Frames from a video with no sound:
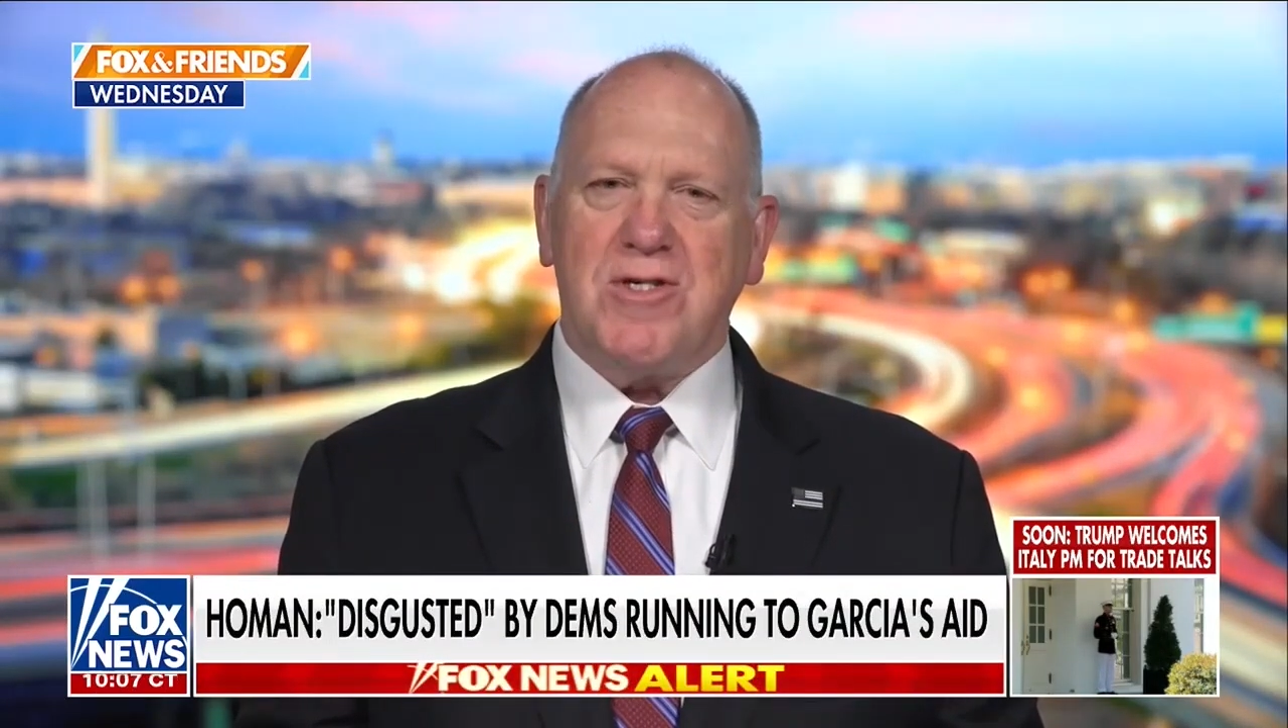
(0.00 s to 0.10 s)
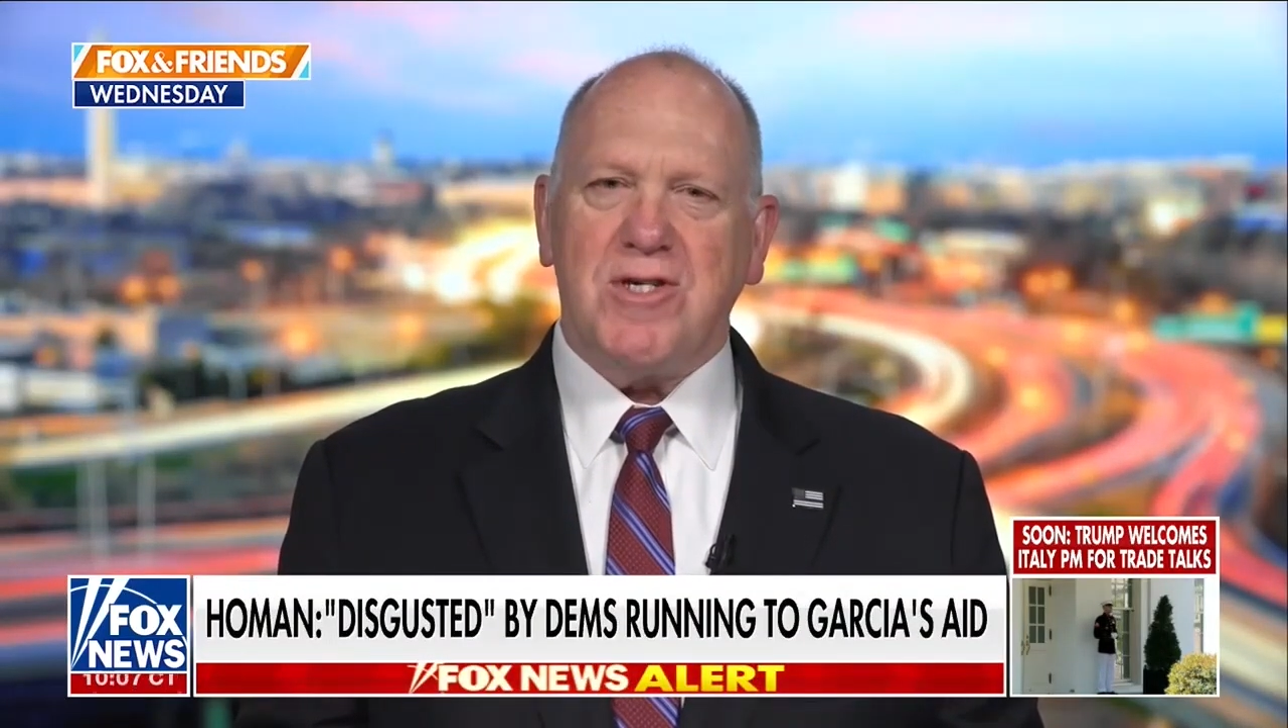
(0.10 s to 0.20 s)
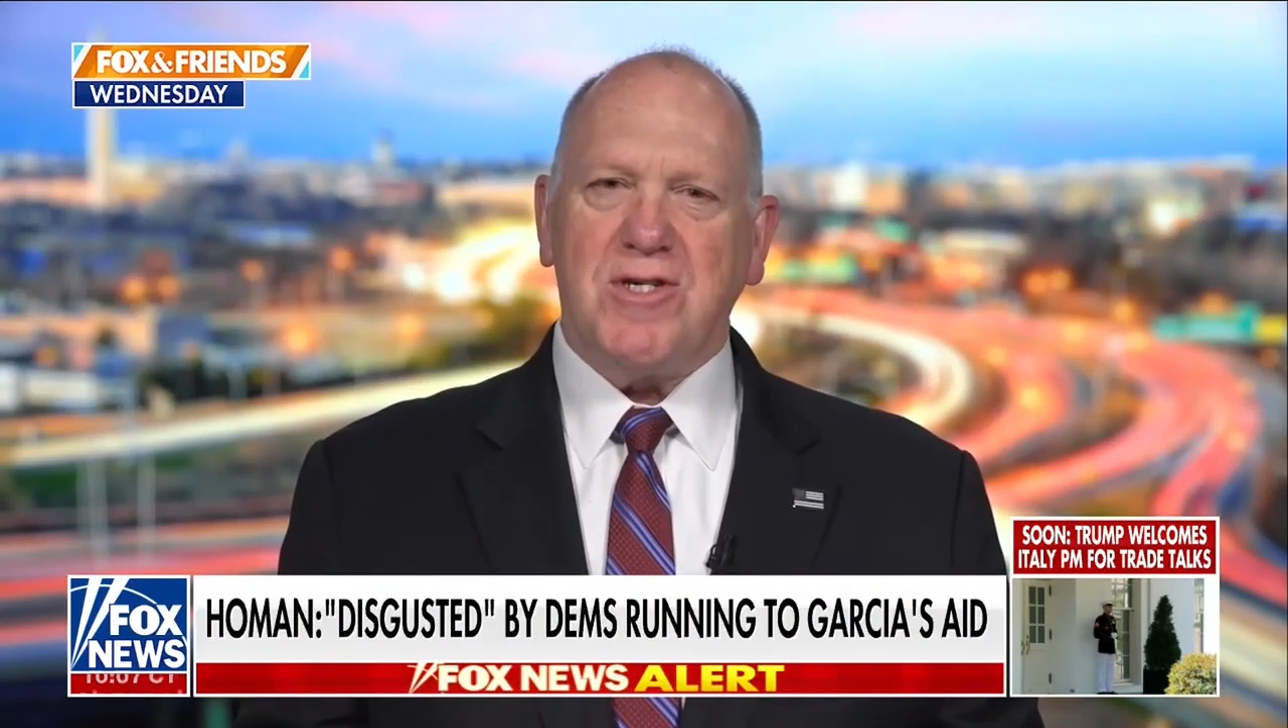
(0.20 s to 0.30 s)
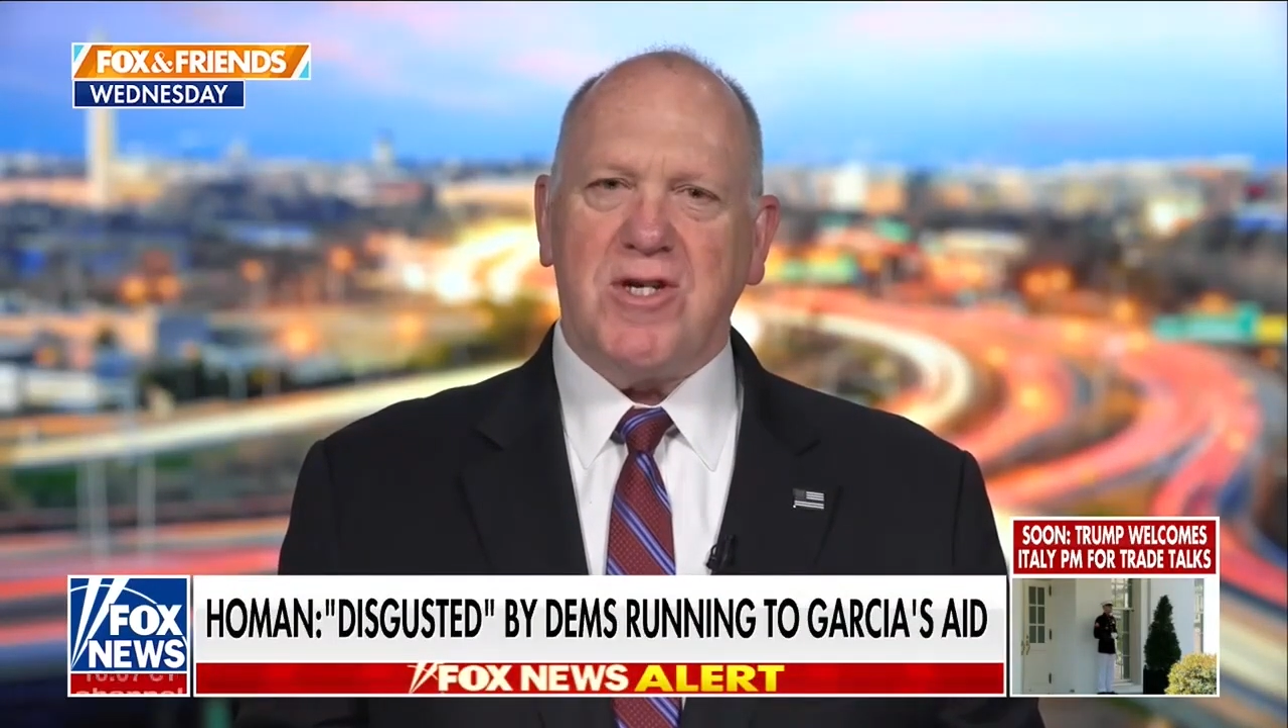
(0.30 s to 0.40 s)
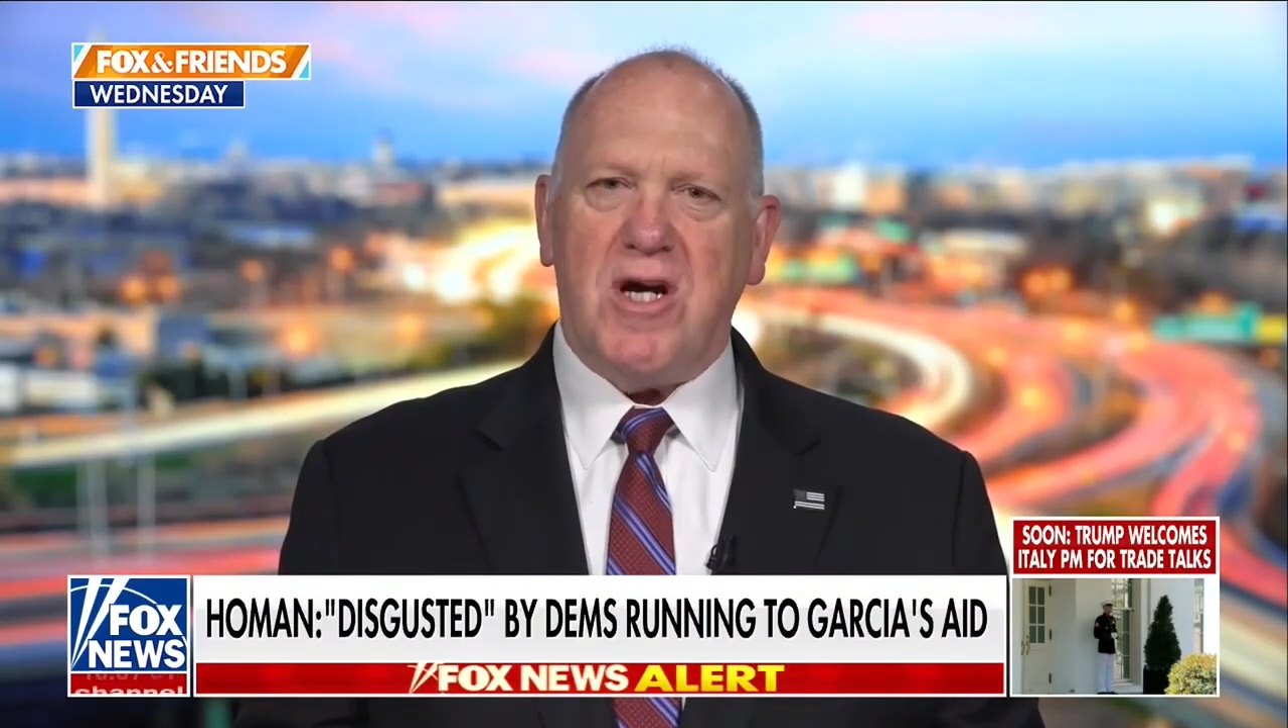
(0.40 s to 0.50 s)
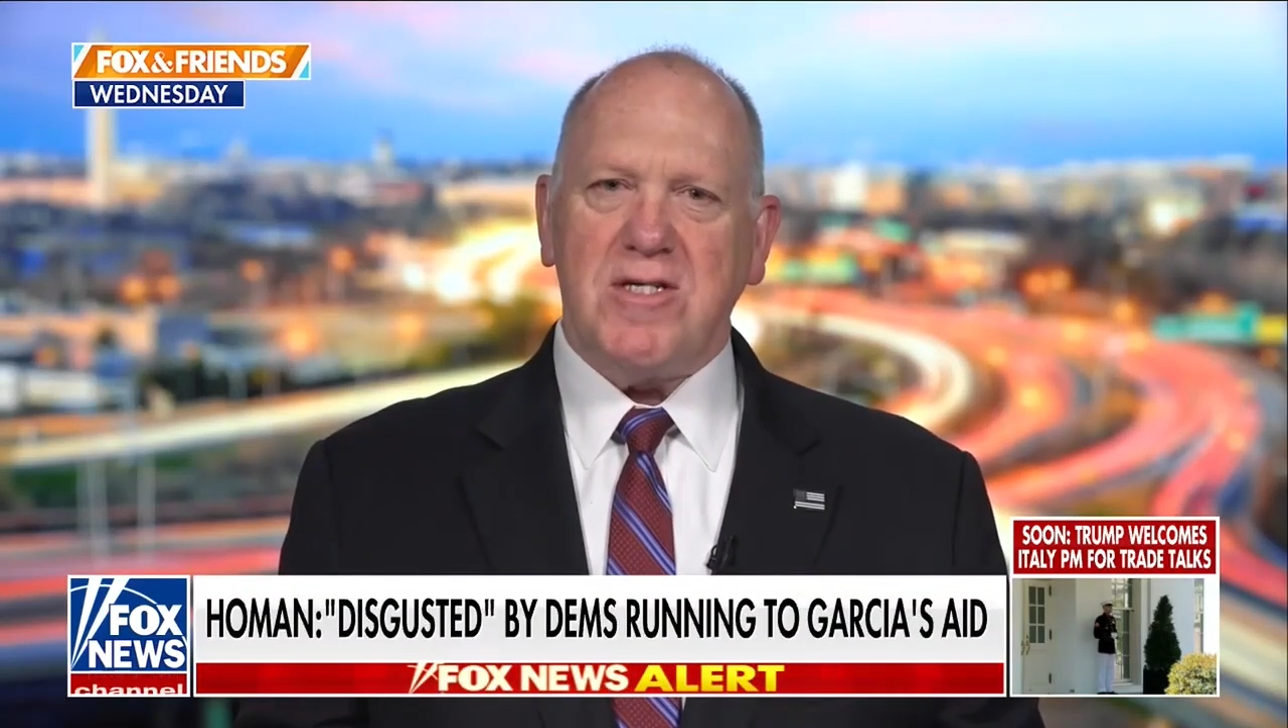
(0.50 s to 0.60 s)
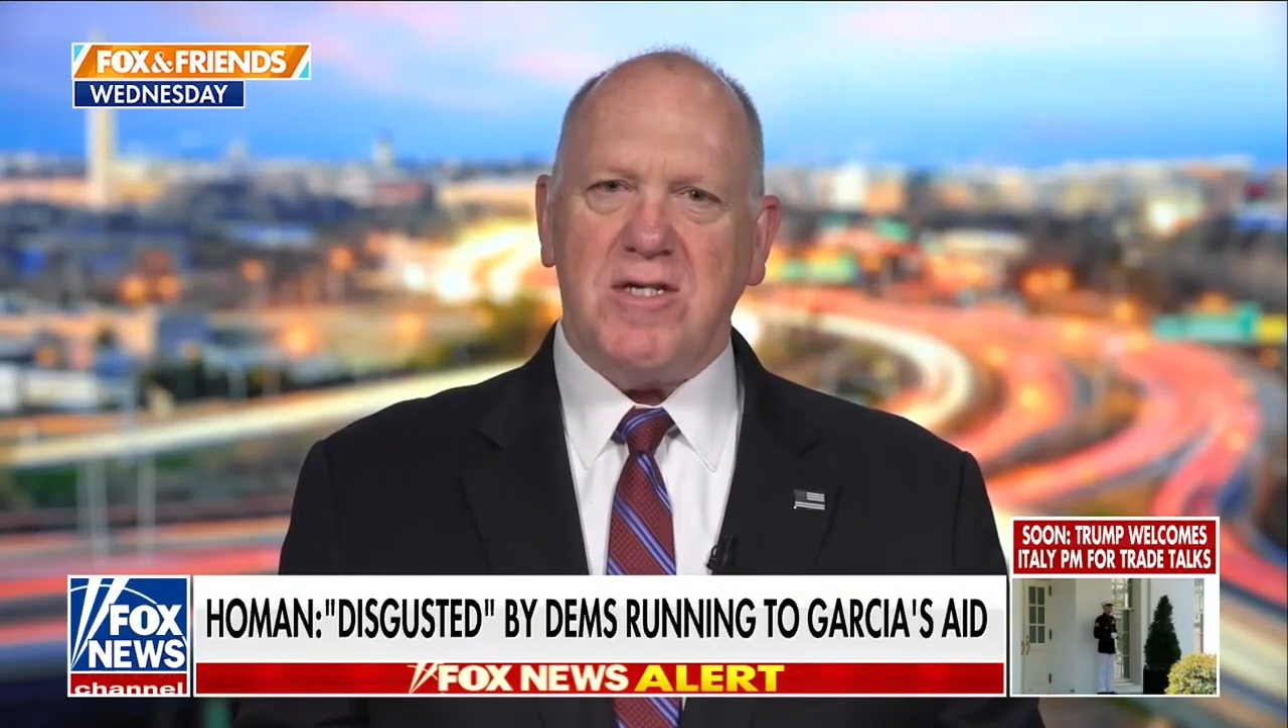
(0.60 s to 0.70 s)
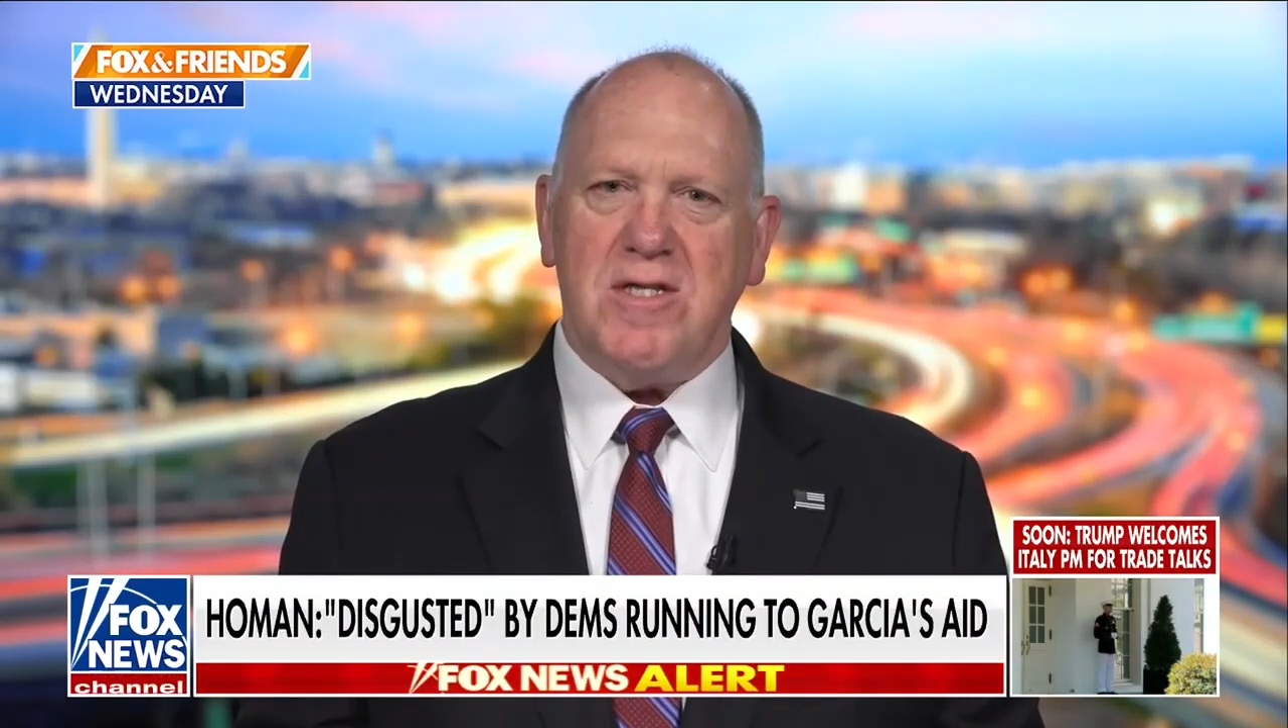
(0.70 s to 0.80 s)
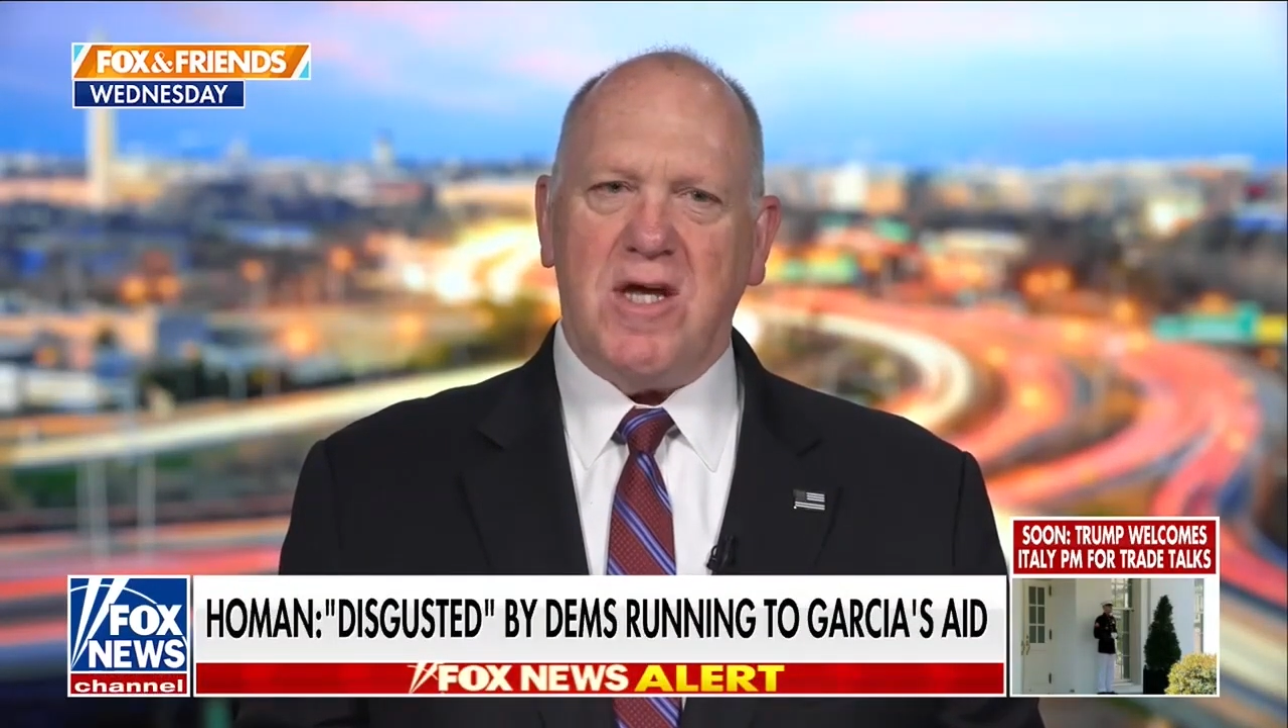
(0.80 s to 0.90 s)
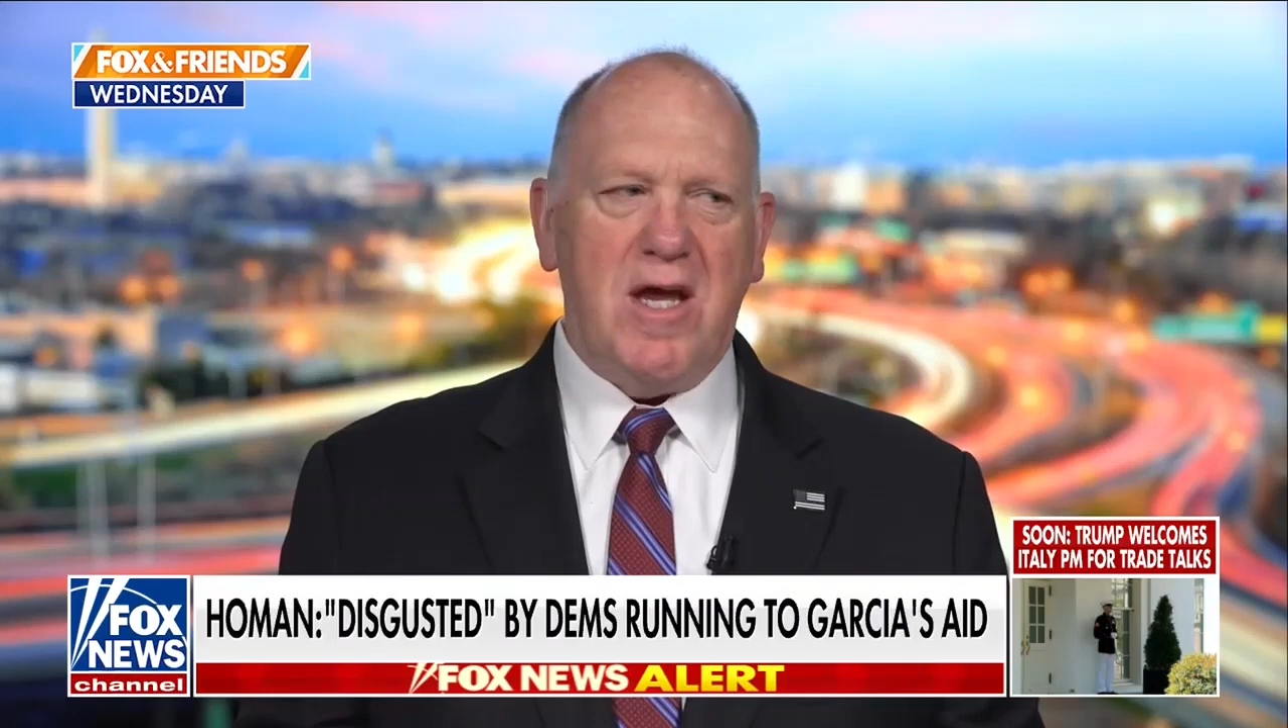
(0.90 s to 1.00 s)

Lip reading: disgusted